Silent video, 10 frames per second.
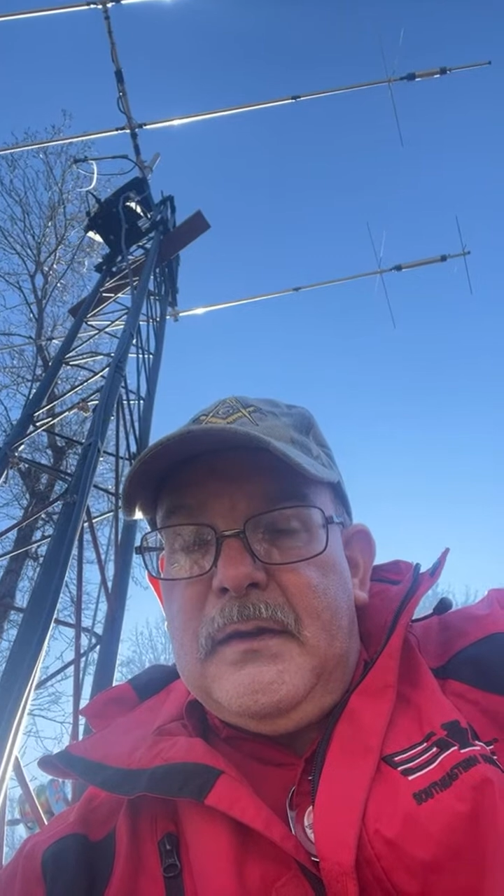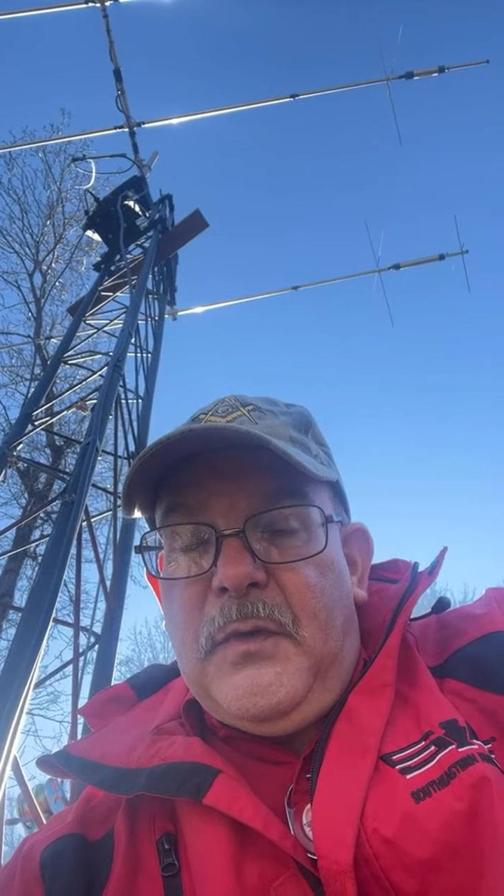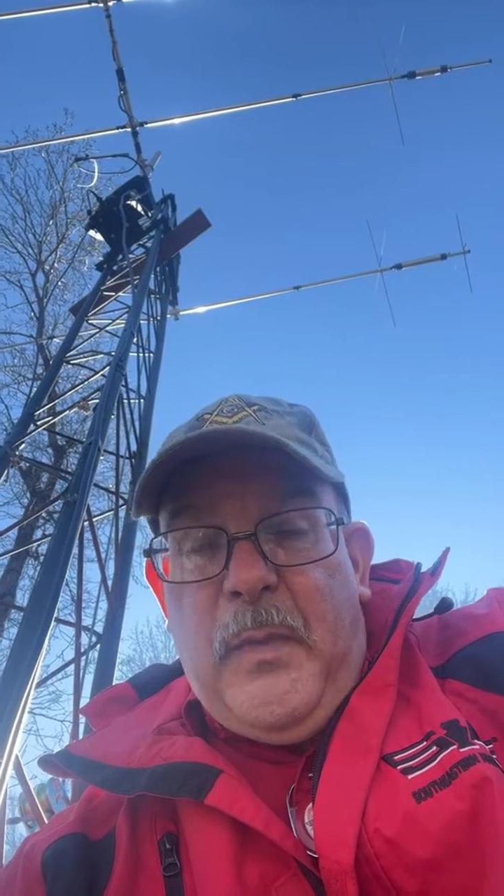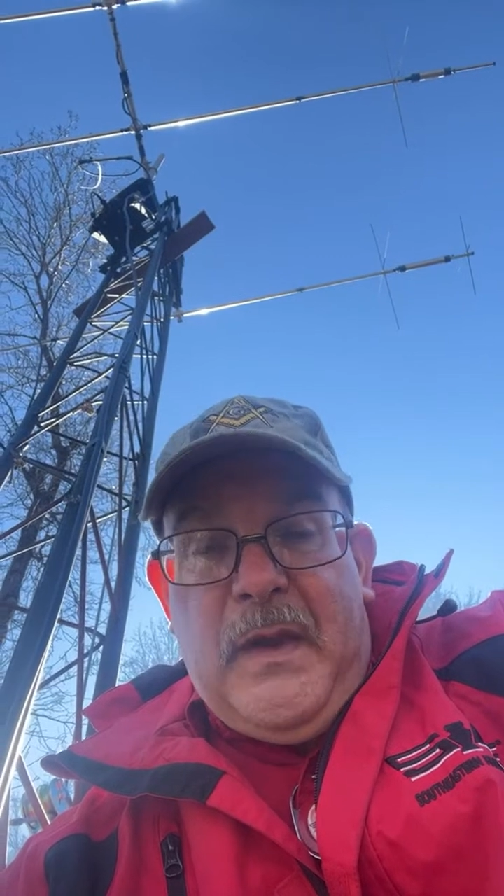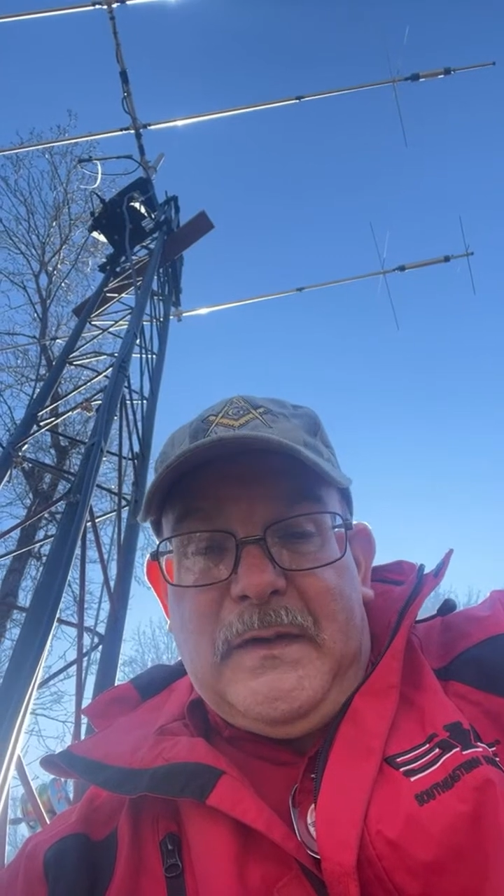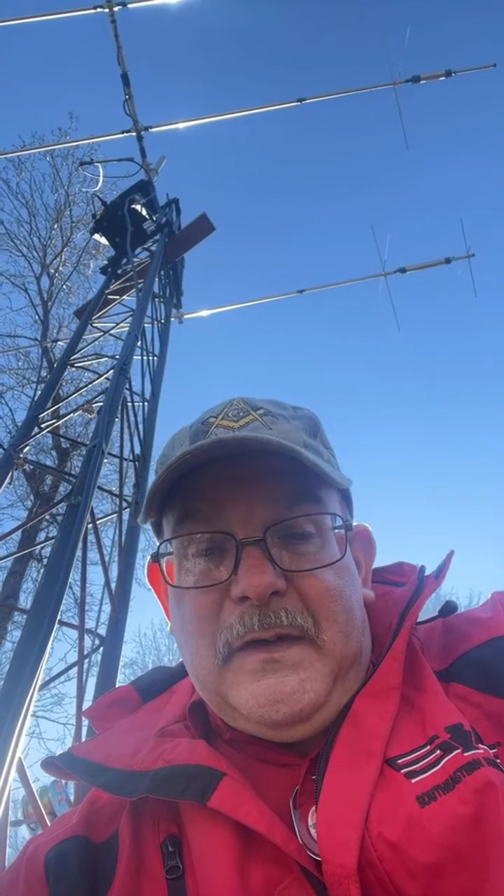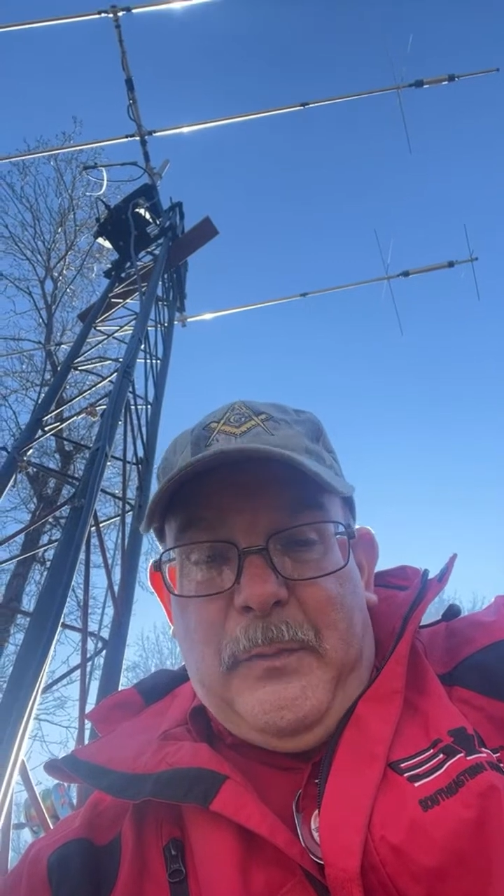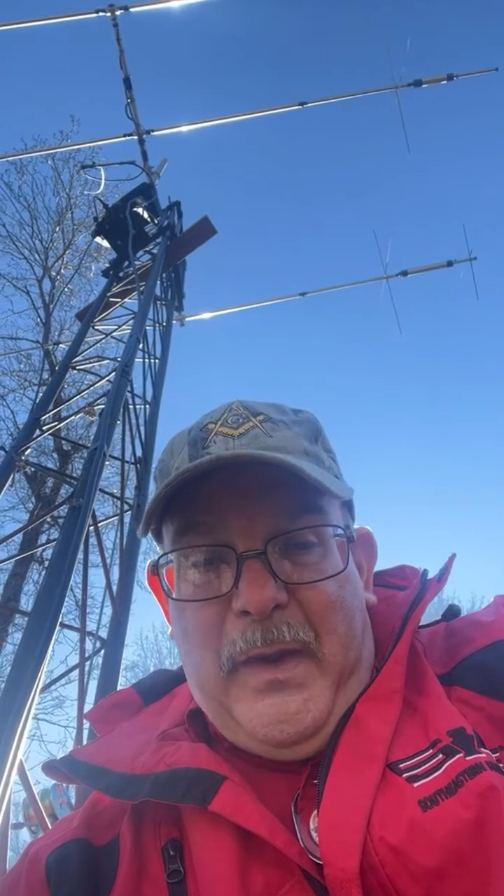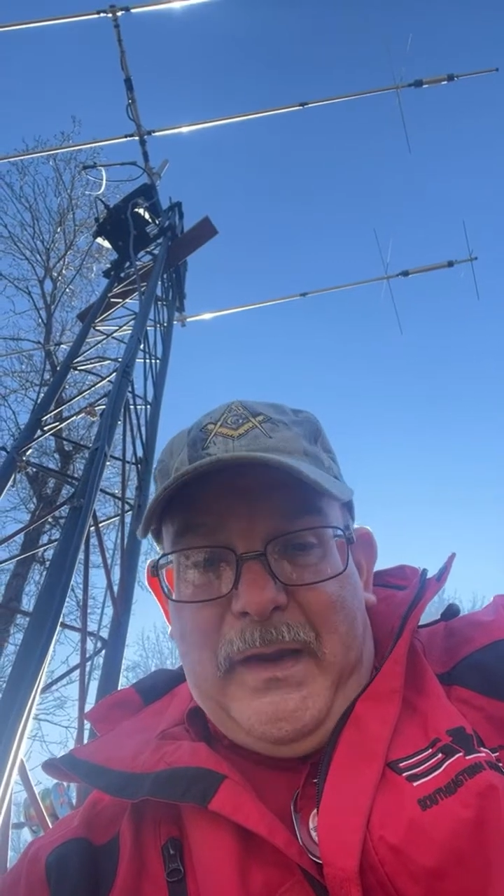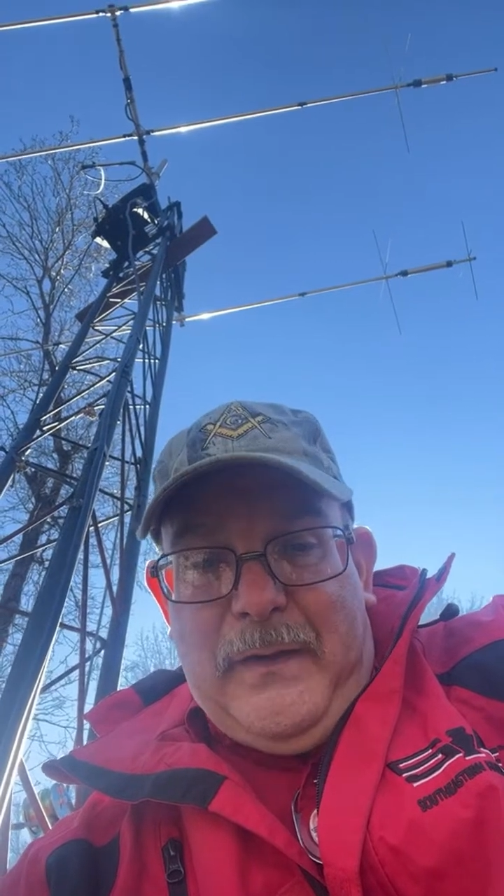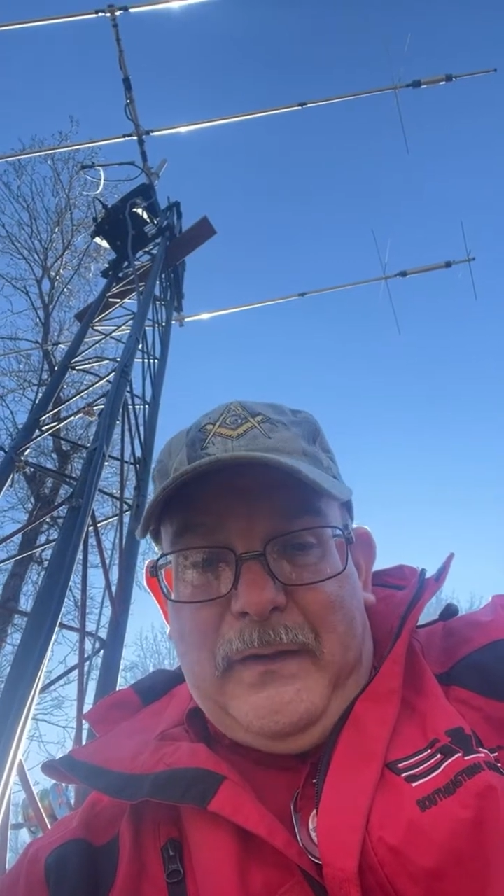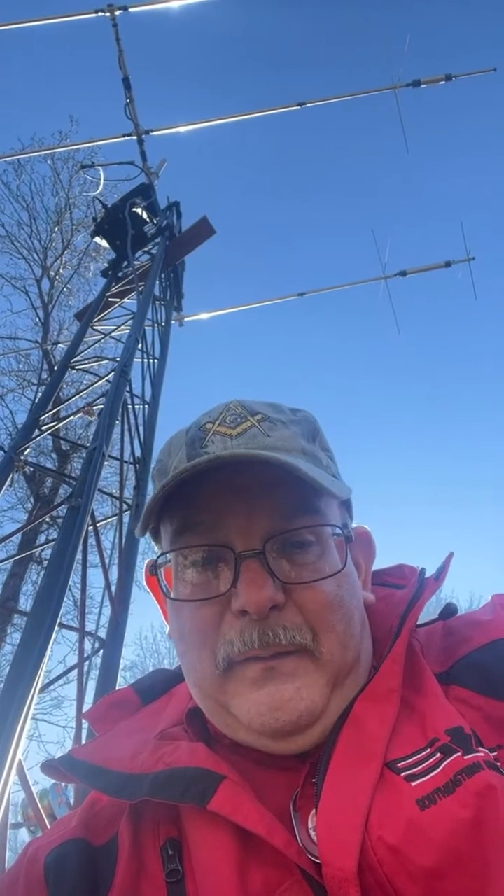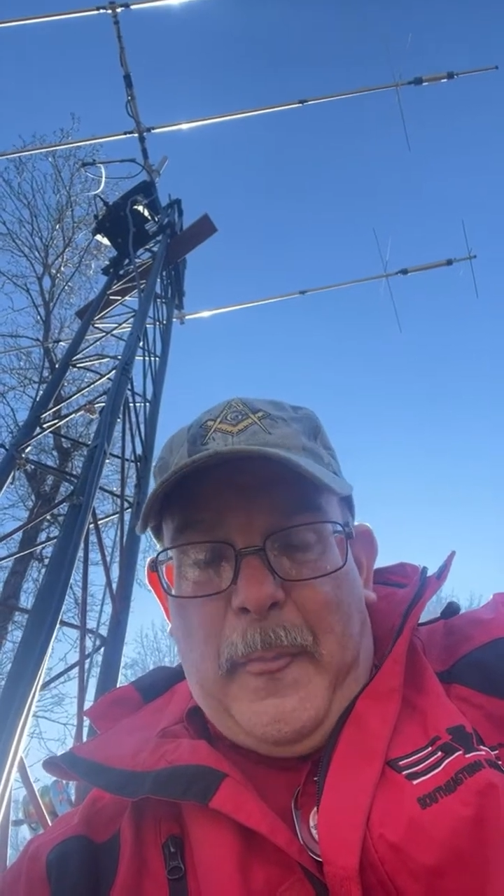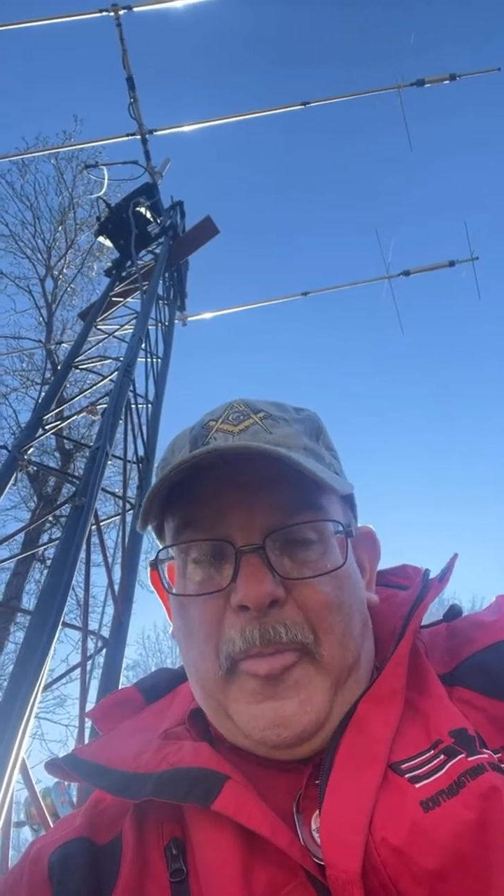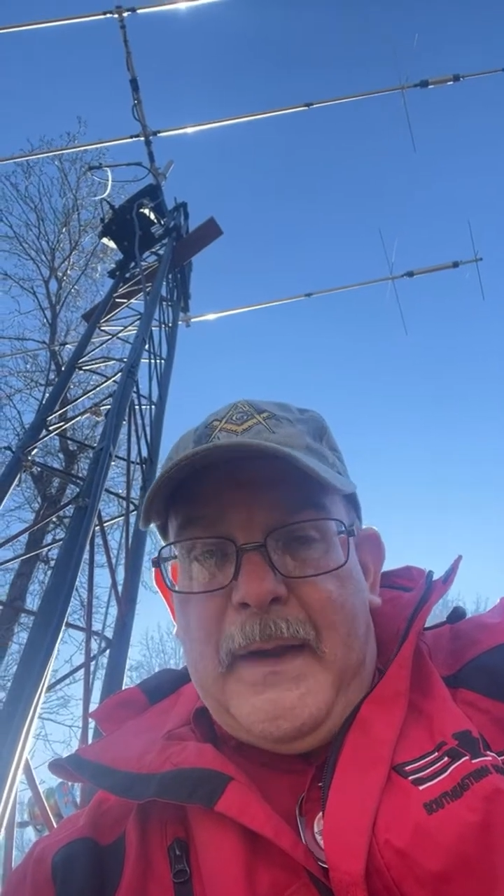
of the best of the best.